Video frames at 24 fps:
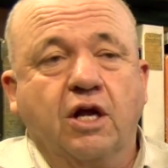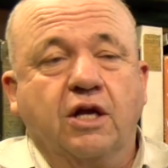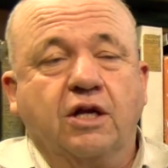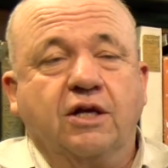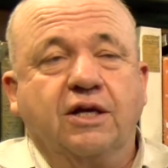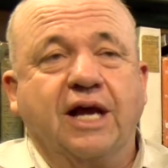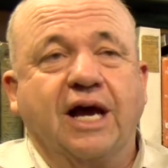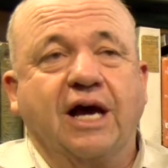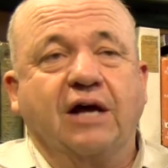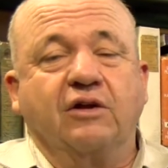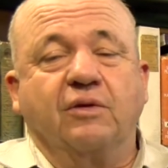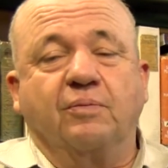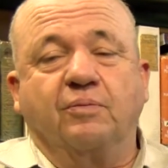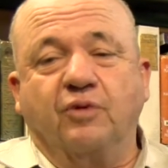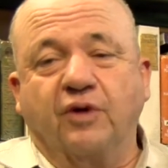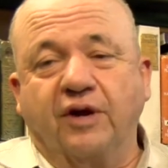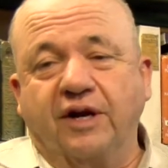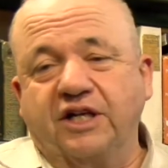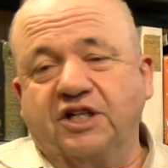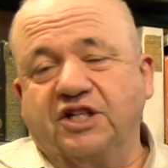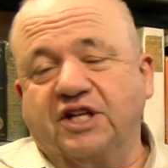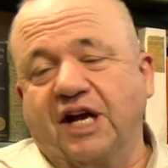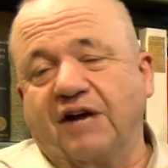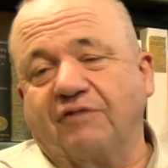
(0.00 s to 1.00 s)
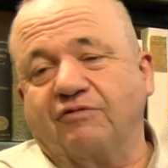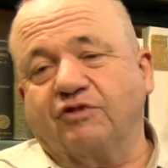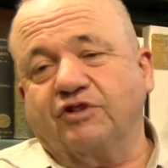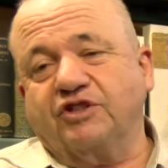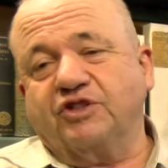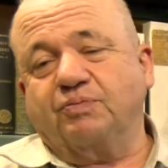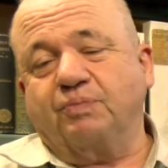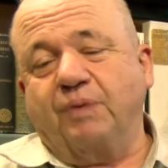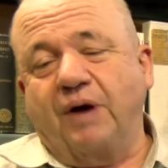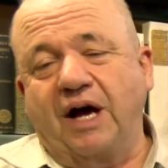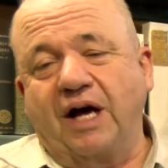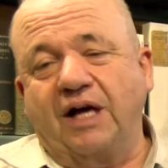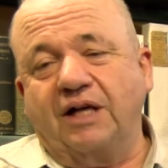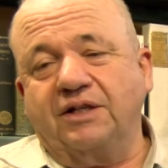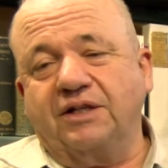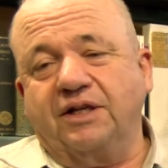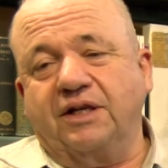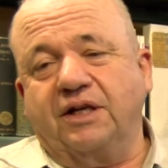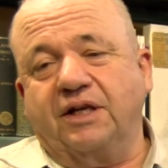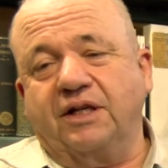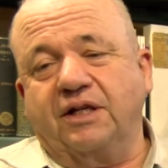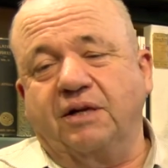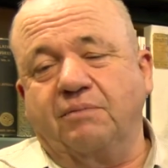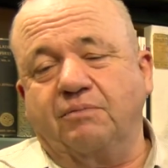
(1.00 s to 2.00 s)
Now, the British have
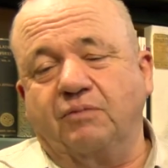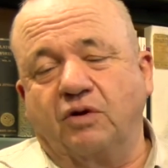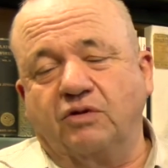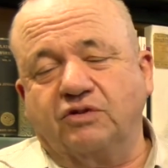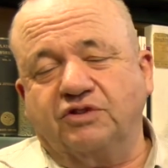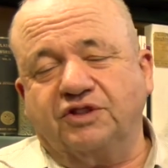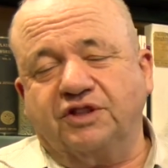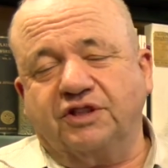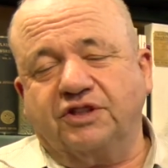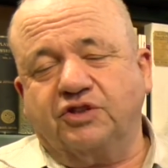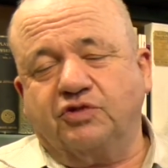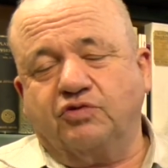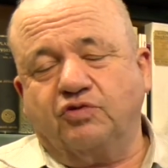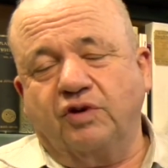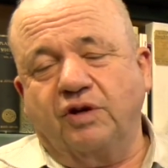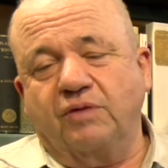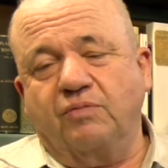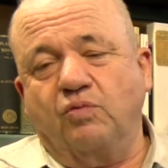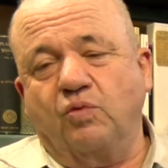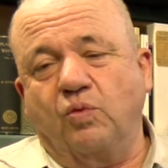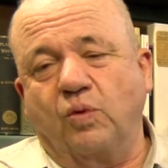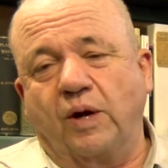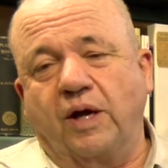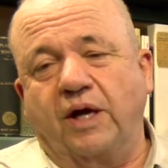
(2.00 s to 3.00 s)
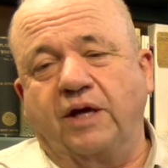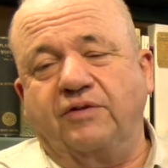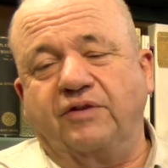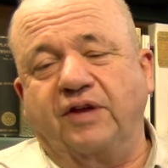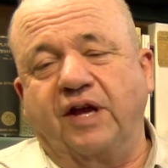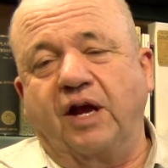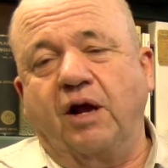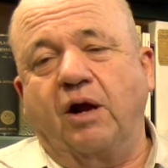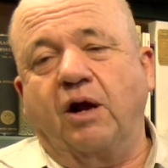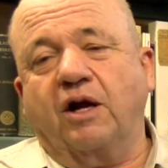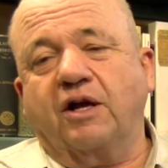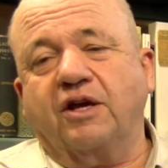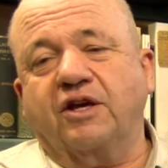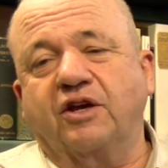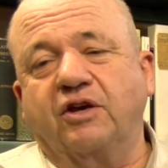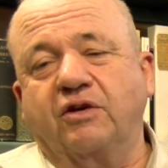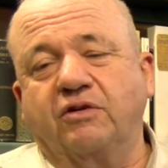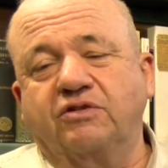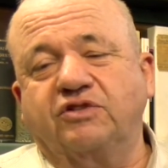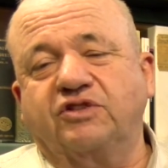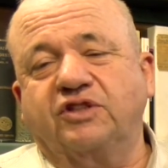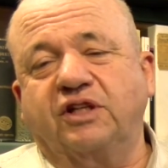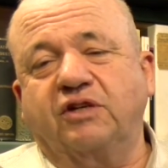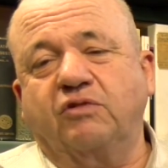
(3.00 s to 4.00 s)
responded in the most extreme way. They are
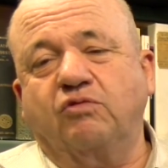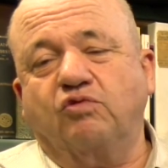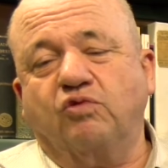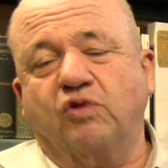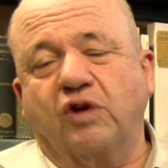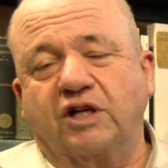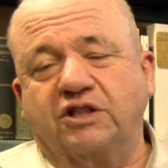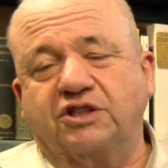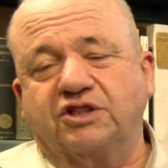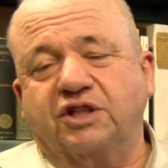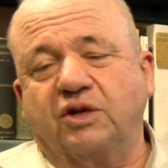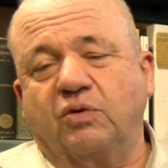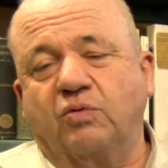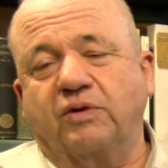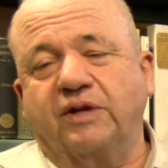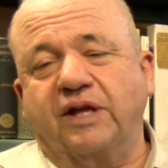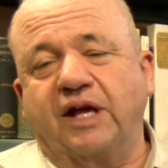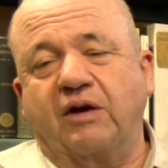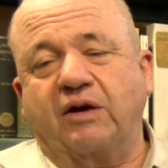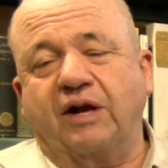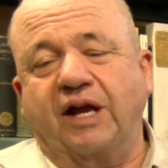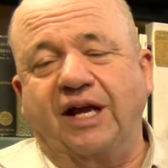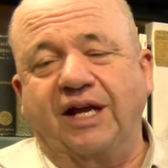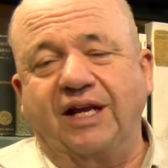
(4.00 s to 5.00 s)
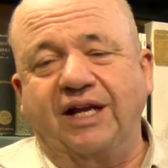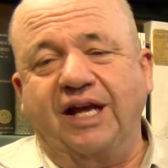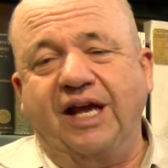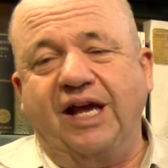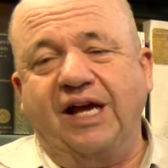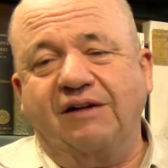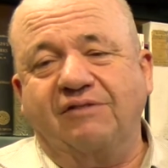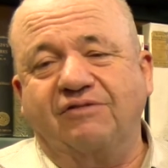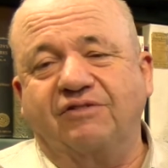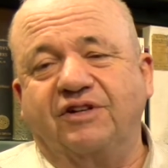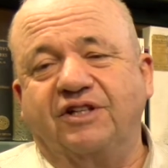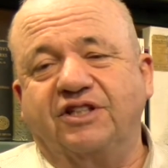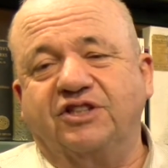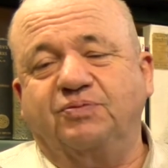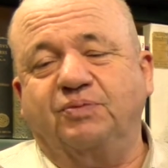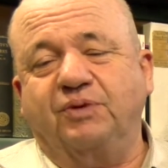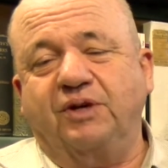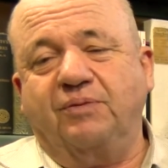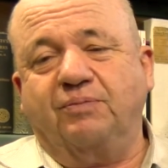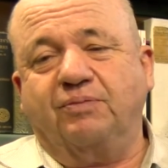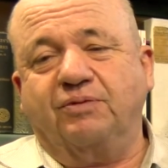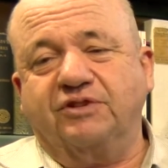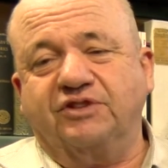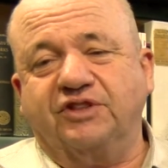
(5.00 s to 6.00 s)
accusing Russia, without any evidence
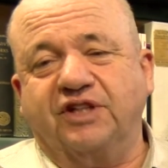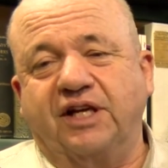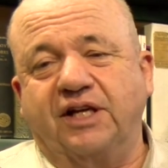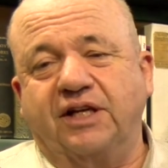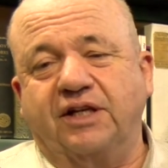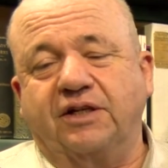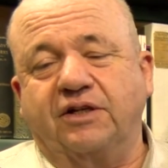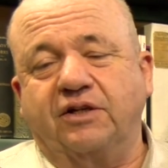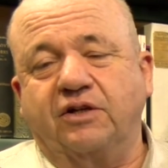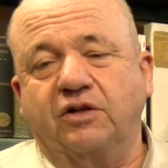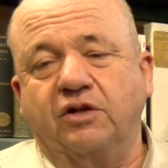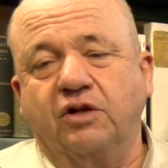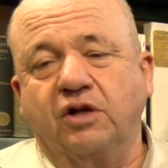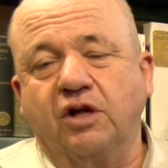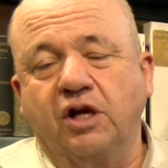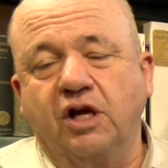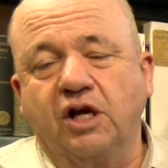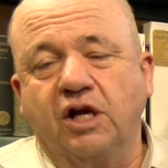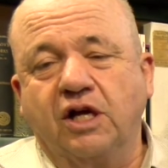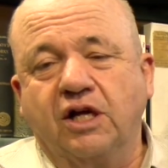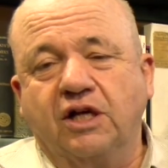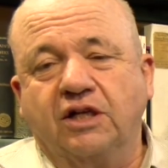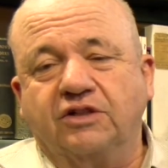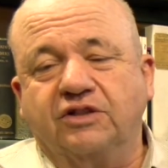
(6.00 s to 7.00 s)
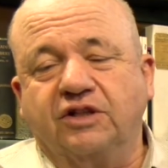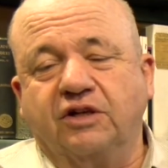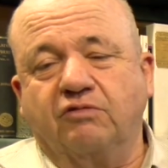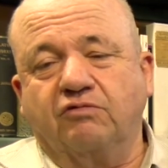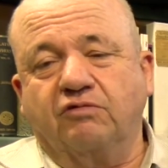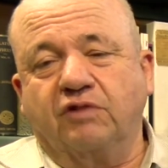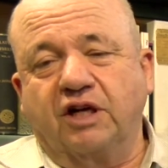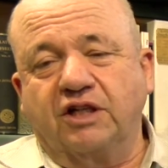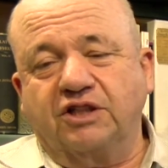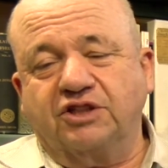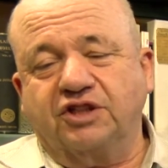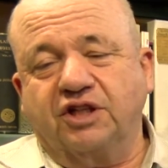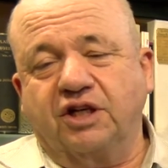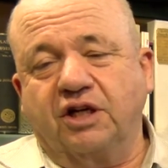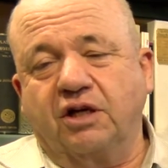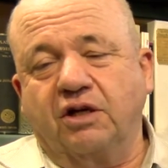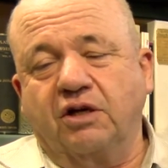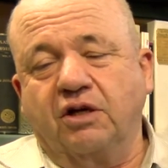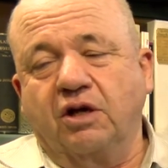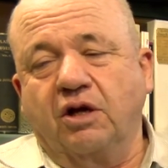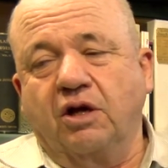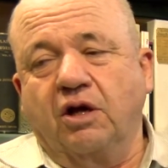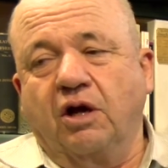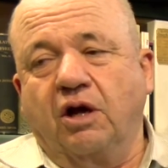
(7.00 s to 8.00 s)
being presented, that Russia
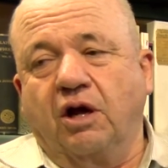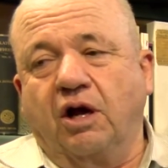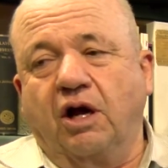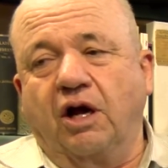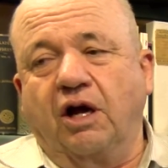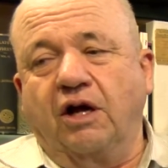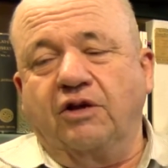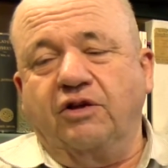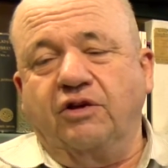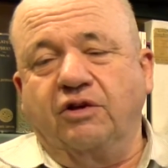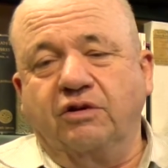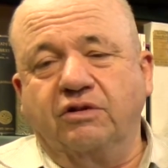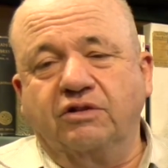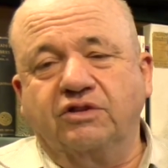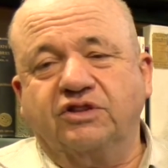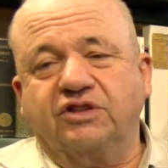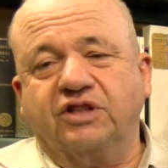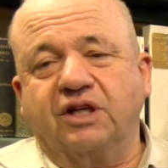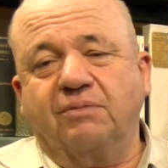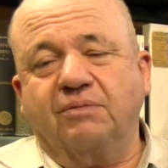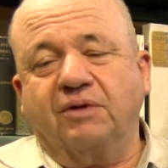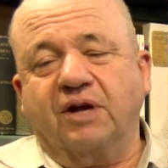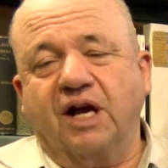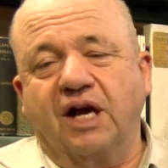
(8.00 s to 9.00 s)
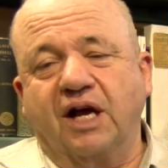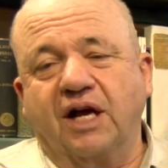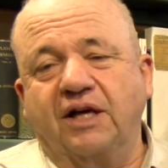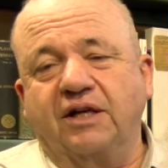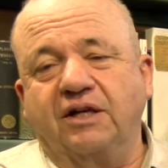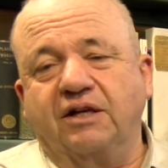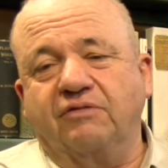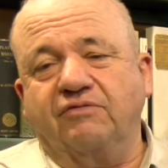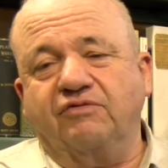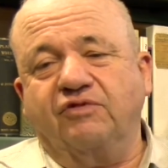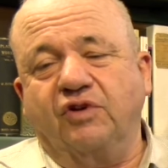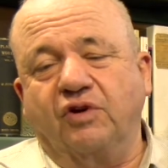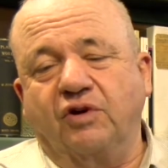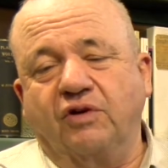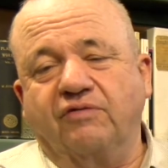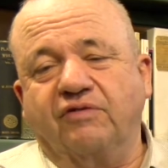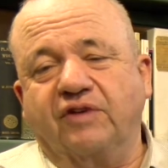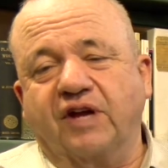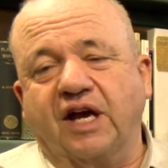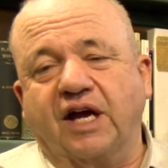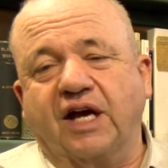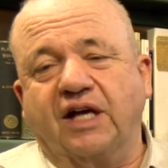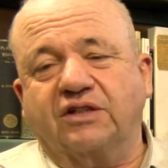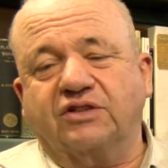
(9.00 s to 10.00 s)
used some kind of nerve
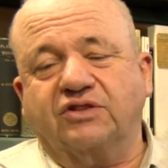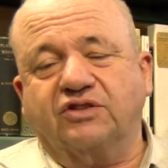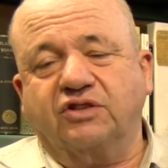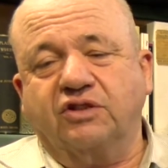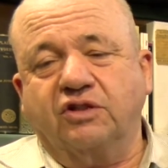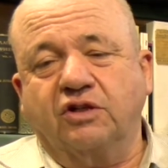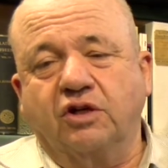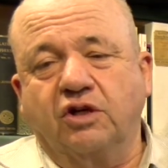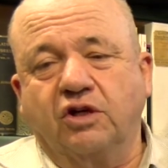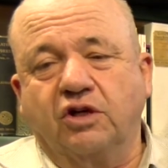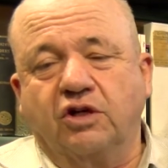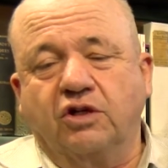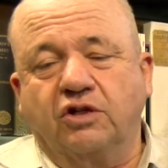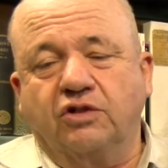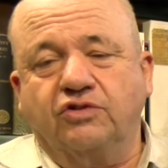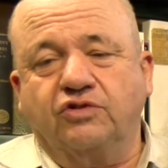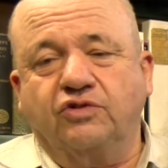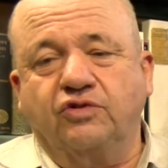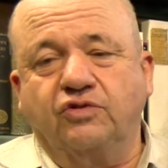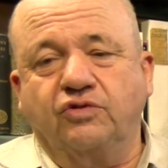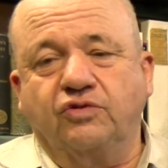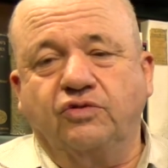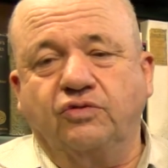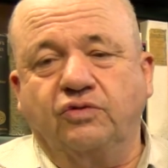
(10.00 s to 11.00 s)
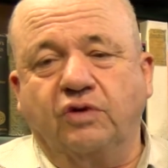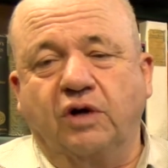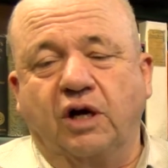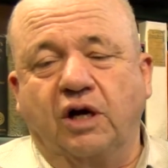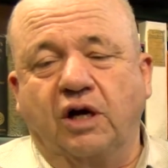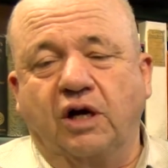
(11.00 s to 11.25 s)
gas to